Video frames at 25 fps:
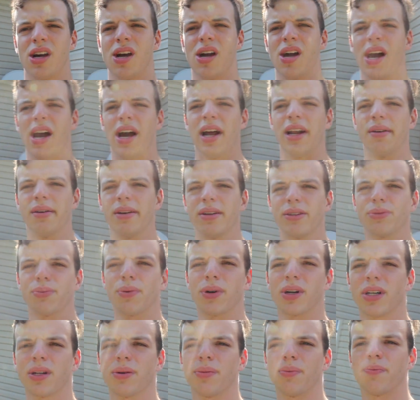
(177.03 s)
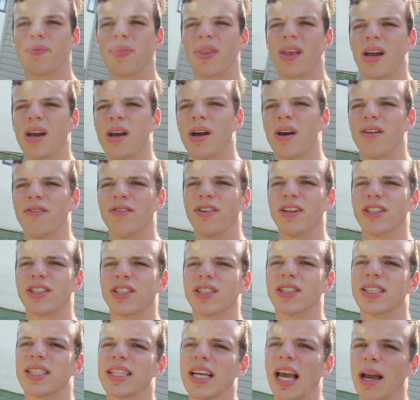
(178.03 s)
Anyways, we're gonna finish
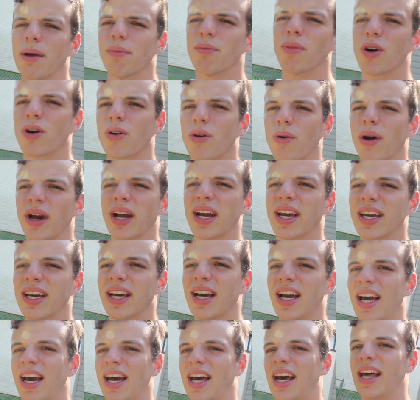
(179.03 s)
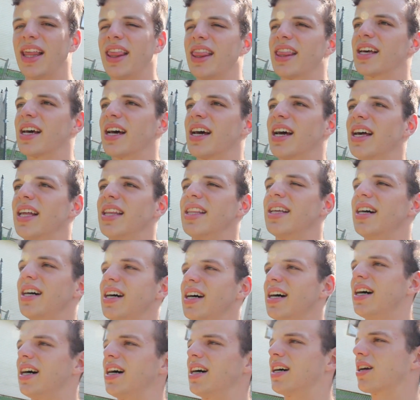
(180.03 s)
this game real quick and then
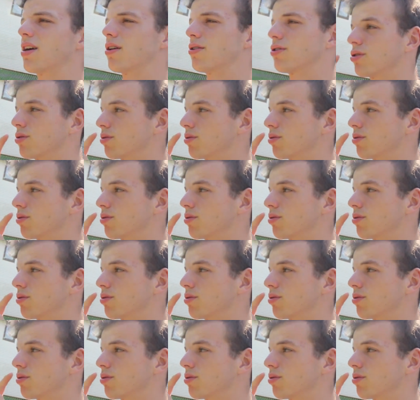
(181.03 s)
go